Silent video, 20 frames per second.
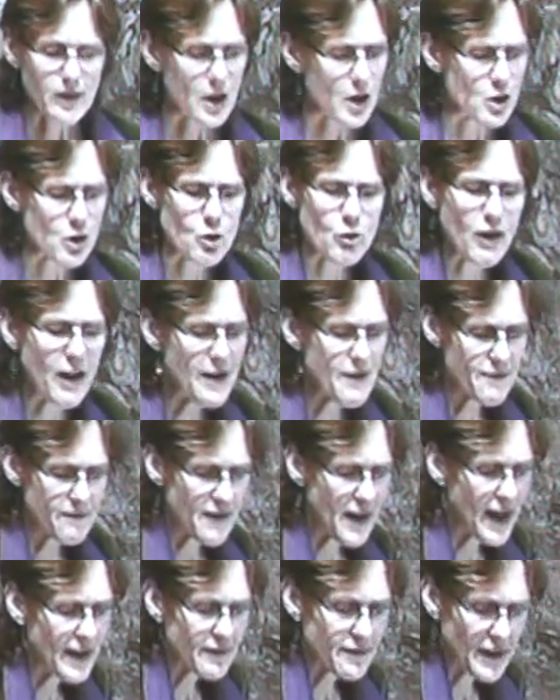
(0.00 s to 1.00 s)
Great
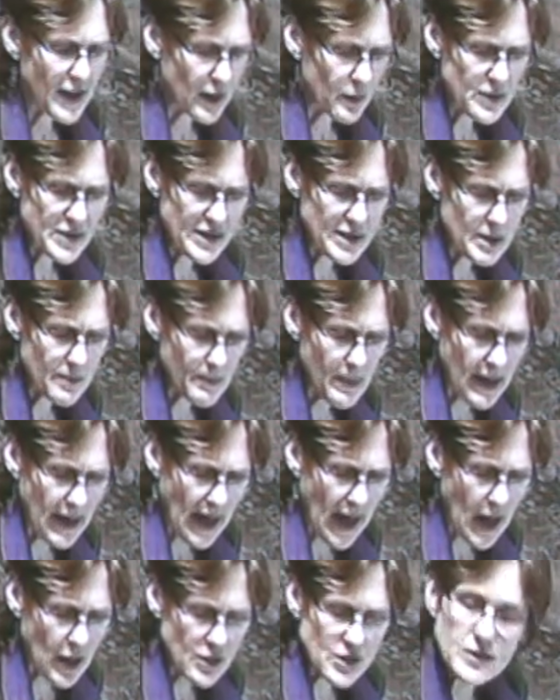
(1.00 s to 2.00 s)
fanfare. It was in the big
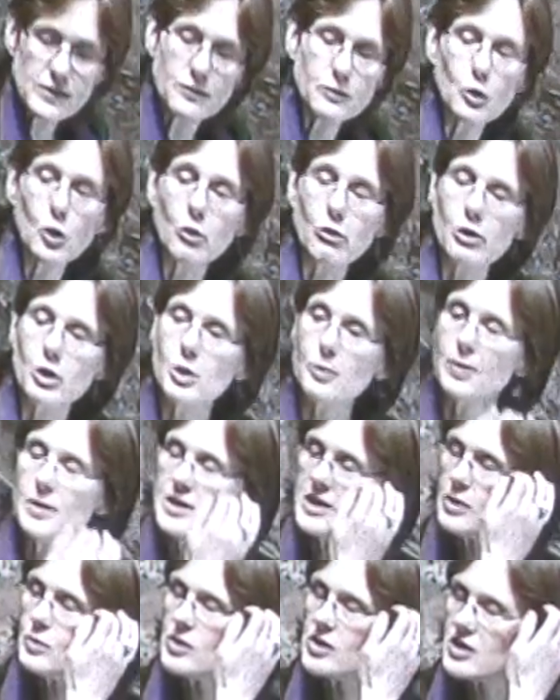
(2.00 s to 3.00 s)
house at Fort
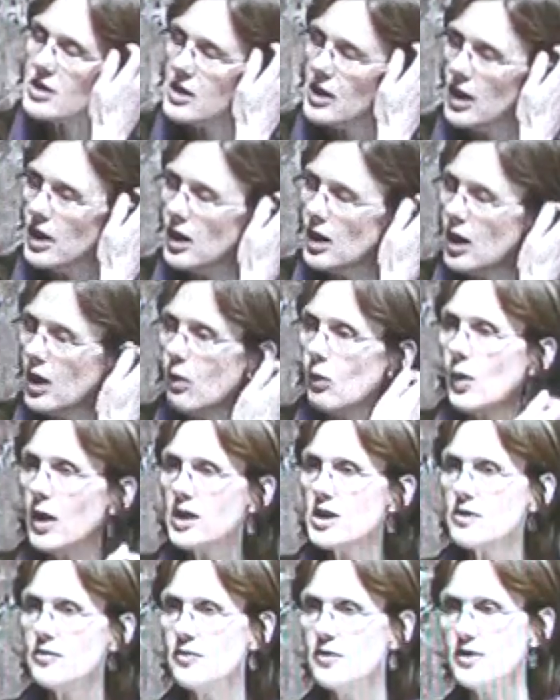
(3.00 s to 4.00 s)
Rupert. It was a
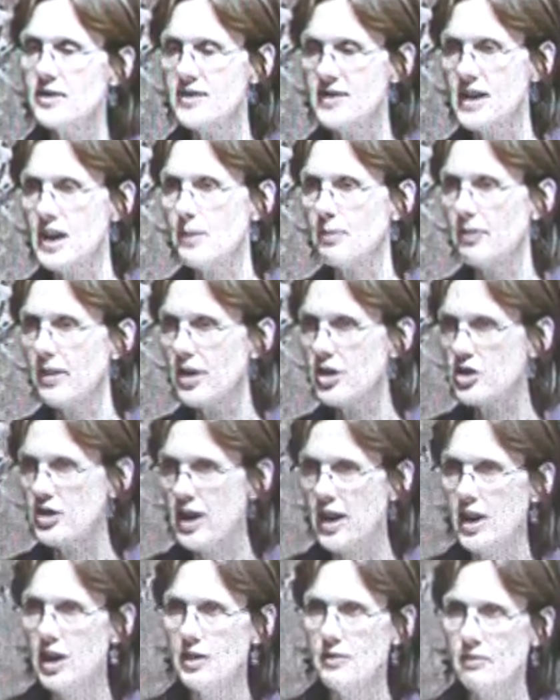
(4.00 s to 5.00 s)
wonderful celebration.
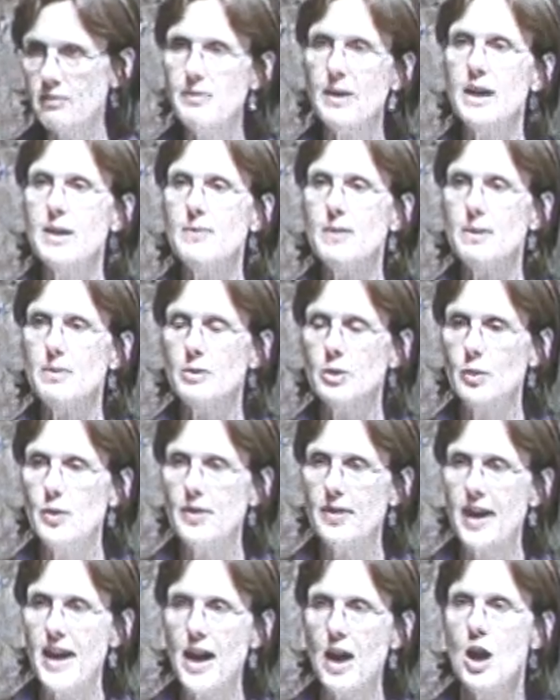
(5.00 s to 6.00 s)
I heard from many people who were
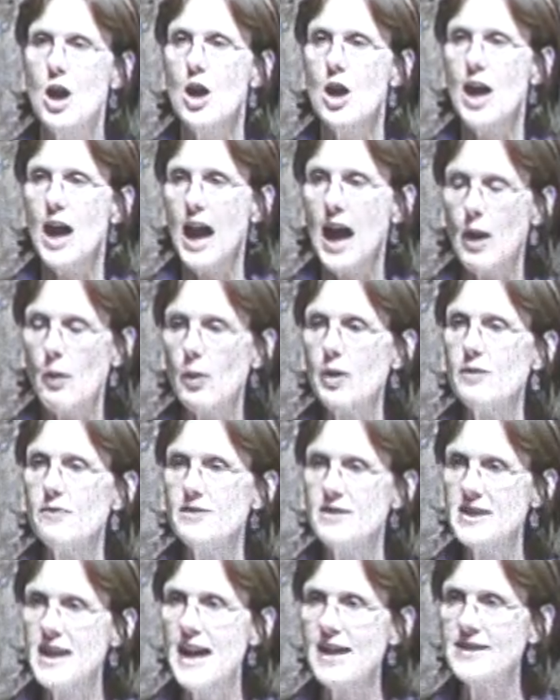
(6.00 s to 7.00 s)
there what a
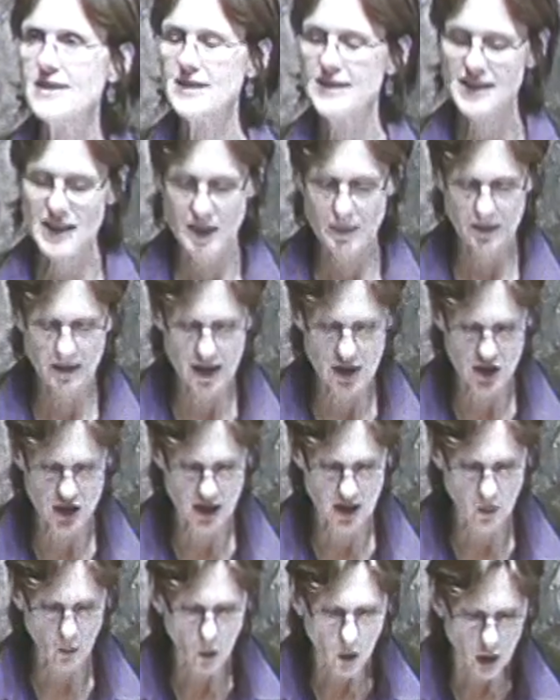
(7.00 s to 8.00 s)
fantastic celebration
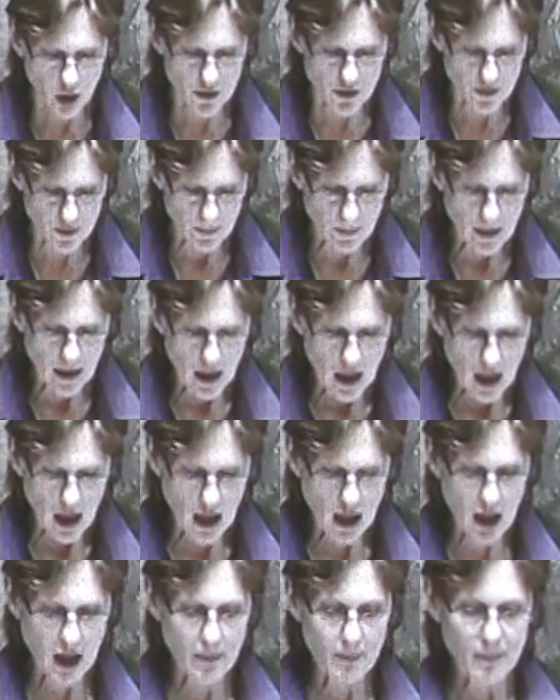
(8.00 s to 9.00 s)
it was.
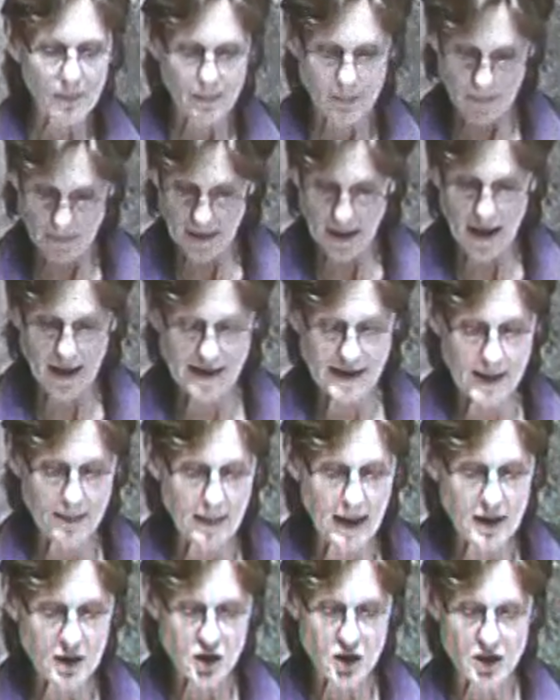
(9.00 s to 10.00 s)
As I
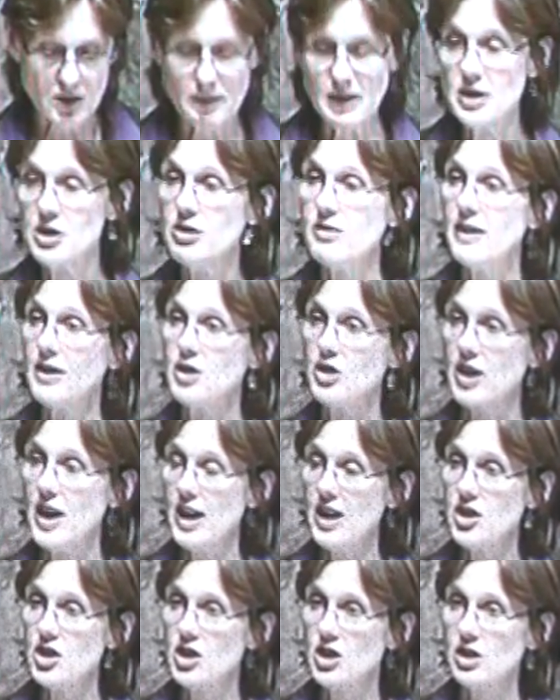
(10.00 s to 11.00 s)
mentioned, the Minister of
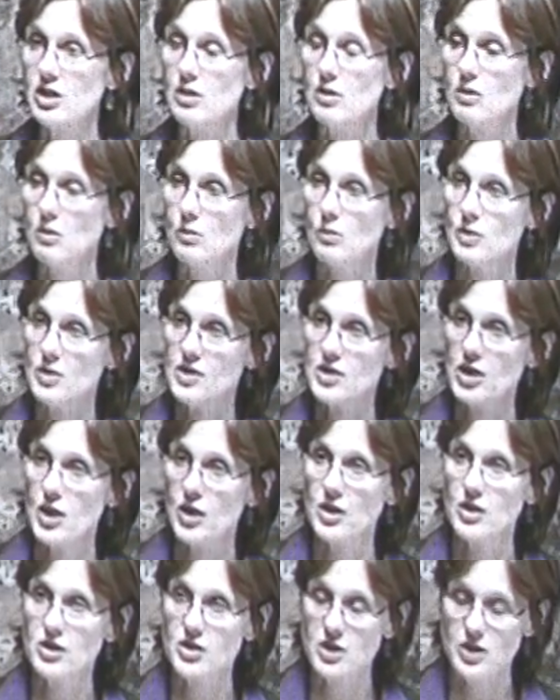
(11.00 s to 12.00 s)
Education was
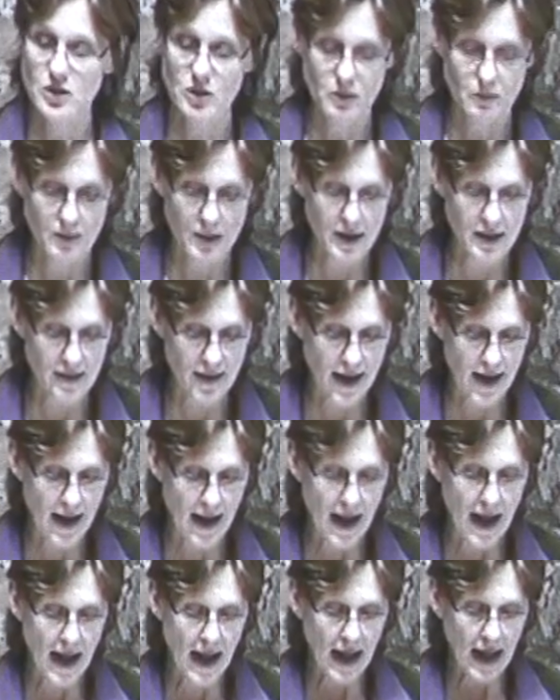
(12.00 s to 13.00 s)
going to be
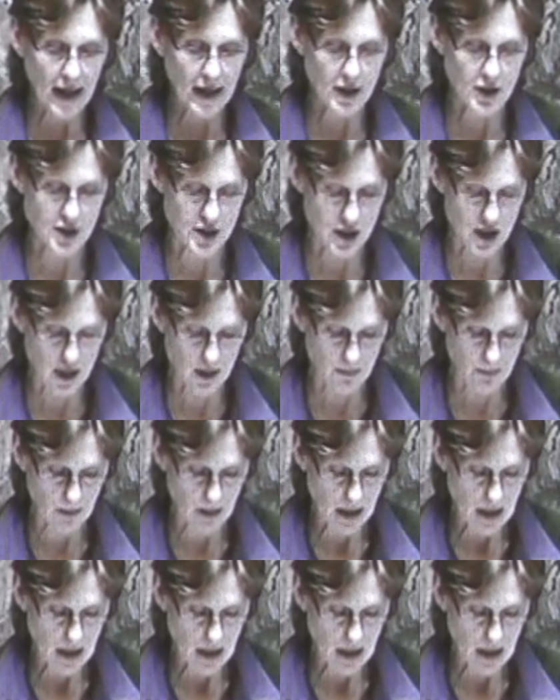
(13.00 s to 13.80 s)
there, and